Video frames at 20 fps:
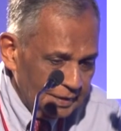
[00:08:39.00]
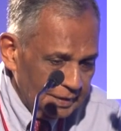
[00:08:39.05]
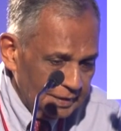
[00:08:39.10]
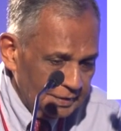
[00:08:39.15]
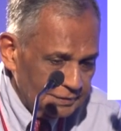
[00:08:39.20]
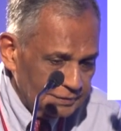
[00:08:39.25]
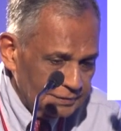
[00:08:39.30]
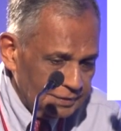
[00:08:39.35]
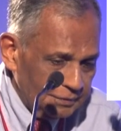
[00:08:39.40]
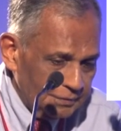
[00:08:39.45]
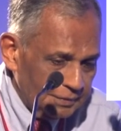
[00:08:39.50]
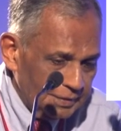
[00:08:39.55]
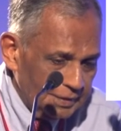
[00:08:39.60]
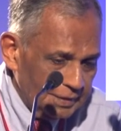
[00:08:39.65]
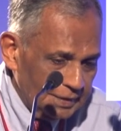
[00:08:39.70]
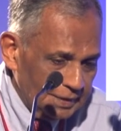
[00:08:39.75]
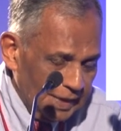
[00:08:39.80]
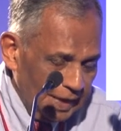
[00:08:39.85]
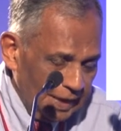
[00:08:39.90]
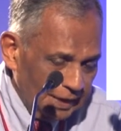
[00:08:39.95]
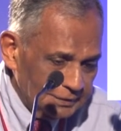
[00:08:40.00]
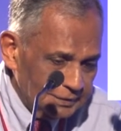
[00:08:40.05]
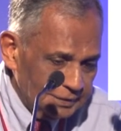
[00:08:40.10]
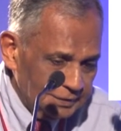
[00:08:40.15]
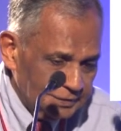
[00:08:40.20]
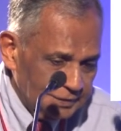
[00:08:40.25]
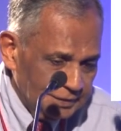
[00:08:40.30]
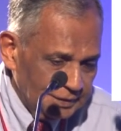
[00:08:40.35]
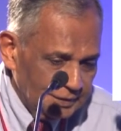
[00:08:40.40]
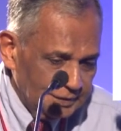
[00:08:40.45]
several other
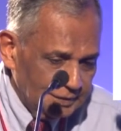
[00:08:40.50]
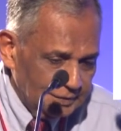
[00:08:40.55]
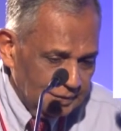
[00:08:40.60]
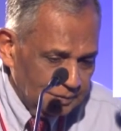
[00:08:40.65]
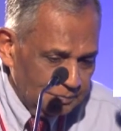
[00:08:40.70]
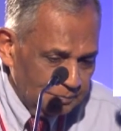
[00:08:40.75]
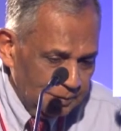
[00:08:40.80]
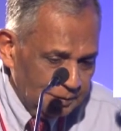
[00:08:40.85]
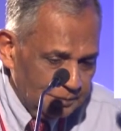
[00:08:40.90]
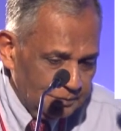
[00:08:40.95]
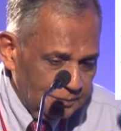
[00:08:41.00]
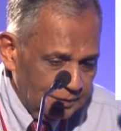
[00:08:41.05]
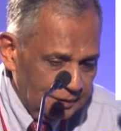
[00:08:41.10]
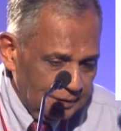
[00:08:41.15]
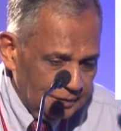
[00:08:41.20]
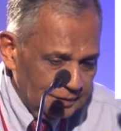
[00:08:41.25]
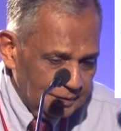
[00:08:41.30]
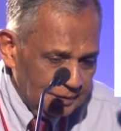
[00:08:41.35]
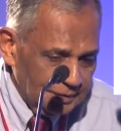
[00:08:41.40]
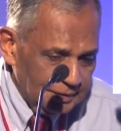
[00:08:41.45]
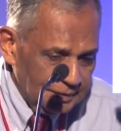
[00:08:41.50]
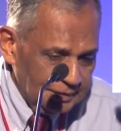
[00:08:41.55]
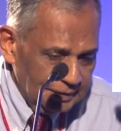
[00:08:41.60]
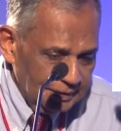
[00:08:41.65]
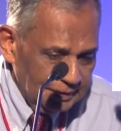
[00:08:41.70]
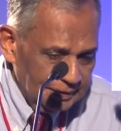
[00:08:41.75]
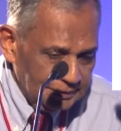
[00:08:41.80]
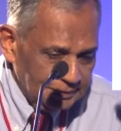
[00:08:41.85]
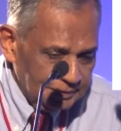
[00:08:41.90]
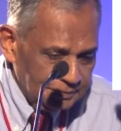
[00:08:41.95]
cities in between
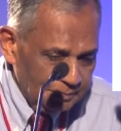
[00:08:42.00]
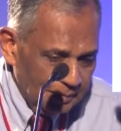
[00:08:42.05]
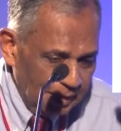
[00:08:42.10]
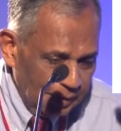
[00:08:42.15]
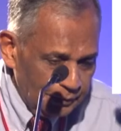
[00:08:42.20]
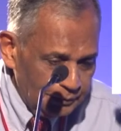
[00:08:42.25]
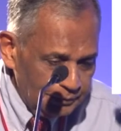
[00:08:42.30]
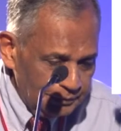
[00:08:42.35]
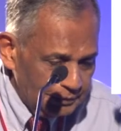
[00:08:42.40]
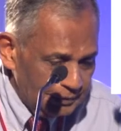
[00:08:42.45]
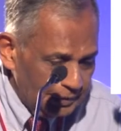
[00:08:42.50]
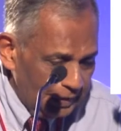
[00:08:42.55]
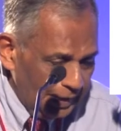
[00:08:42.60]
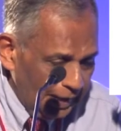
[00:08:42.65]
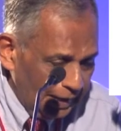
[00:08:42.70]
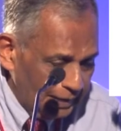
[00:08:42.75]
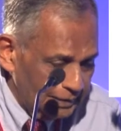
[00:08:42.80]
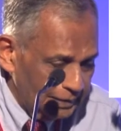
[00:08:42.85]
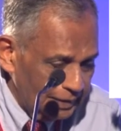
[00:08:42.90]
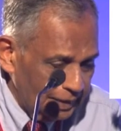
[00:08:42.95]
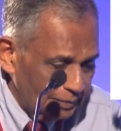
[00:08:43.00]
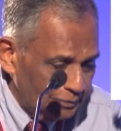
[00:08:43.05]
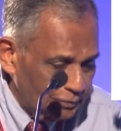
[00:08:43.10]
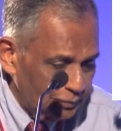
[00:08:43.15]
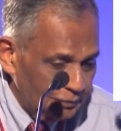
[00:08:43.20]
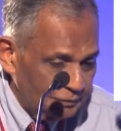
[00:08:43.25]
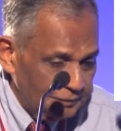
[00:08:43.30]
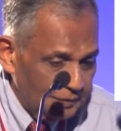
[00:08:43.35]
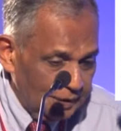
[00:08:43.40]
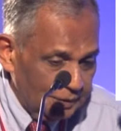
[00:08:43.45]
its bounds, and
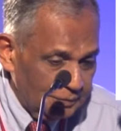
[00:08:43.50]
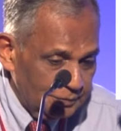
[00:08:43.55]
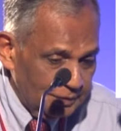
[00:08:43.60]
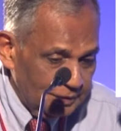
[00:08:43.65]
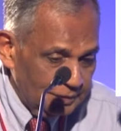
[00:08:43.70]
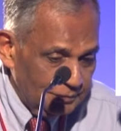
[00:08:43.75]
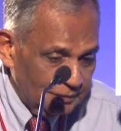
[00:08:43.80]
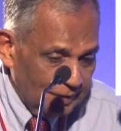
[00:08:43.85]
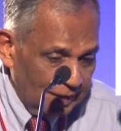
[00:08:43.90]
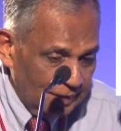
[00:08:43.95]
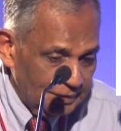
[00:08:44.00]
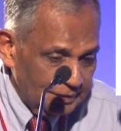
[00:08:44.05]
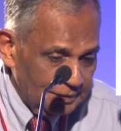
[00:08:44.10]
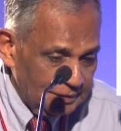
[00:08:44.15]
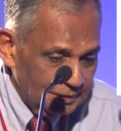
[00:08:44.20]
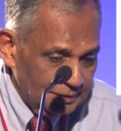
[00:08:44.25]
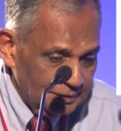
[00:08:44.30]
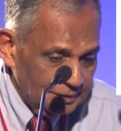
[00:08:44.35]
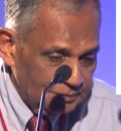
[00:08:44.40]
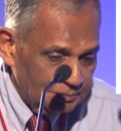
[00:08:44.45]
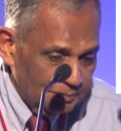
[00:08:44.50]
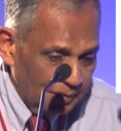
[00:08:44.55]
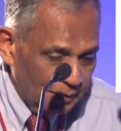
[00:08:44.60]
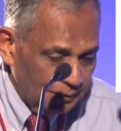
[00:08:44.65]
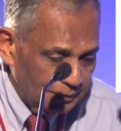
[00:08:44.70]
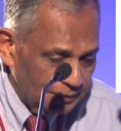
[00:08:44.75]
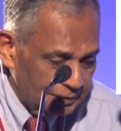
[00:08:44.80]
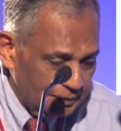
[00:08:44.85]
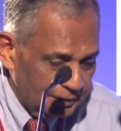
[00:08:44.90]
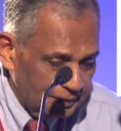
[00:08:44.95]
therefore we have to define this
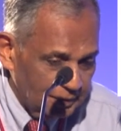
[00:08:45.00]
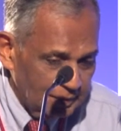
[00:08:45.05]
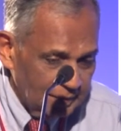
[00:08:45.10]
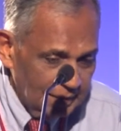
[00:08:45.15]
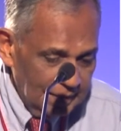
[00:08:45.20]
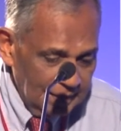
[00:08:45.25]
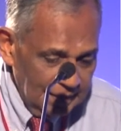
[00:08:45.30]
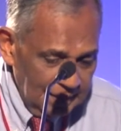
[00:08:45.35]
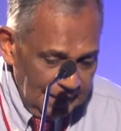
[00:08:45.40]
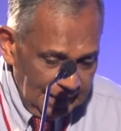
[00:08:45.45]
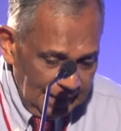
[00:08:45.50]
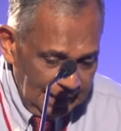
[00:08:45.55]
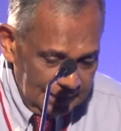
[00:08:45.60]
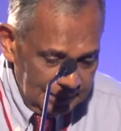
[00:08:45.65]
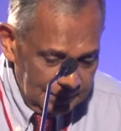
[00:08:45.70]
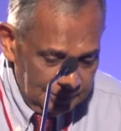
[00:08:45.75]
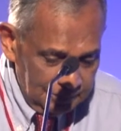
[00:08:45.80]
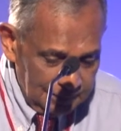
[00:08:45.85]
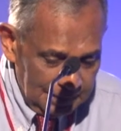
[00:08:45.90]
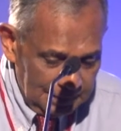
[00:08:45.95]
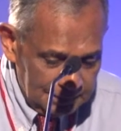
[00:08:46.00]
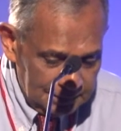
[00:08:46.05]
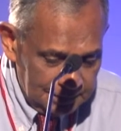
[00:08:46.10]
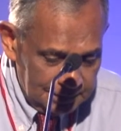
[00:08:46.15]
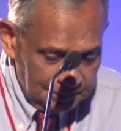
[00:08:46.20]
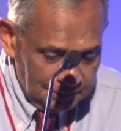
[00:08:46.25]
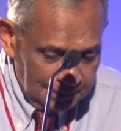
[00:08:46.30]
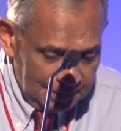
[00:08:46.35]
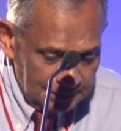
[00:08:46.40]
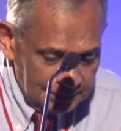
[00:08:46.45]
boundary. And if we have to
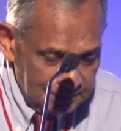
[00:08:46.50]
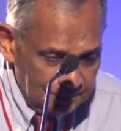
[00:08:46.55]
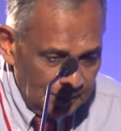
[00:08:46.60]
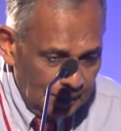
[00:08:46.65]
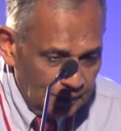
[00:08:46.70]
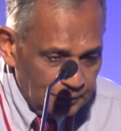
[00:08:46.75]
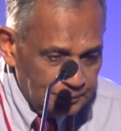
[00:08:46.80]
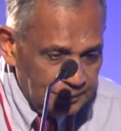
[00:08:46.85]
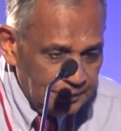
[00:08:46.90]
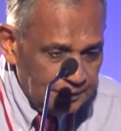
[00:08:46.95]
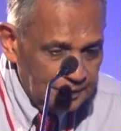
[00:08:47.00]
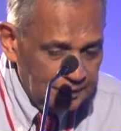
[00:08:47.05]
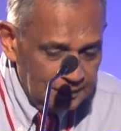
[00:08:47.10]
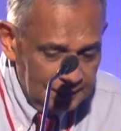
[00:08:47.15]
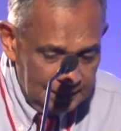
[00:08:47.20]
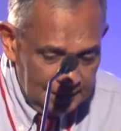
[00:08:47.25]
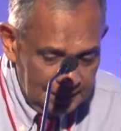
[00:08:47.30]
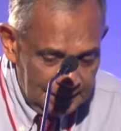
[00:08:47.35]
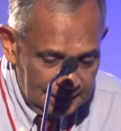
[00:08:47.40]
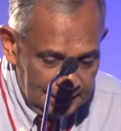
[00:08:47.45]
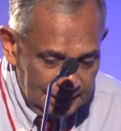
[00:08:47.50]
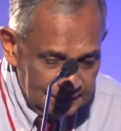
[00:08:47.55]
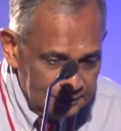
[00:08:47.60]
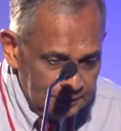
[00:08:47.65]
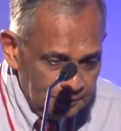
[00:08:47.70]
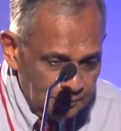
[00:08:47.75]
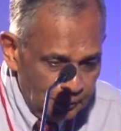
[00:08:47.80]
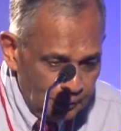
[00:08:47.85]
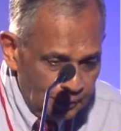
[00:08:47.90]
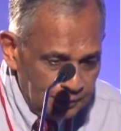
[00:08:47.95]
define the boundary, it's
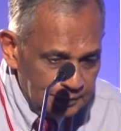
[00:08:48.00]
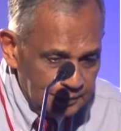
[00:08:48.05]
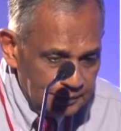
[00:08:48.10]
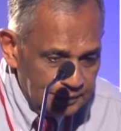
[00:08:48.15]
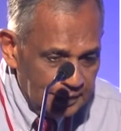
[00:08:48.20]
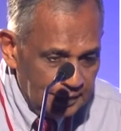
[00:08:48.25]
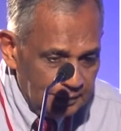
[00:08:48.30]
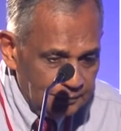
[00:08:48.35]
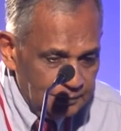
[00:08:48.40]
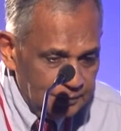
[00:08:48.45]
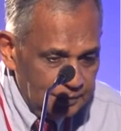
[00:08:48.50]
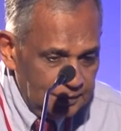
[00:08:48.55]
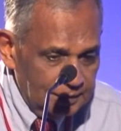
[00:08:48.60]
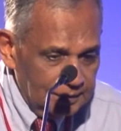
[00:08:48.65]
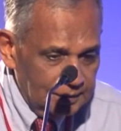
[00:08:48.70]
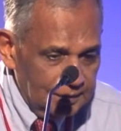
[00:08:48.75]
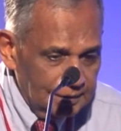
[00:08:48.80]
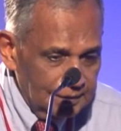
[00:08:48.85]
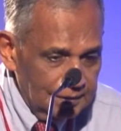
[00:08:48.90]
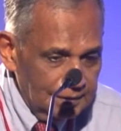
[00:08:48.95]
important that we,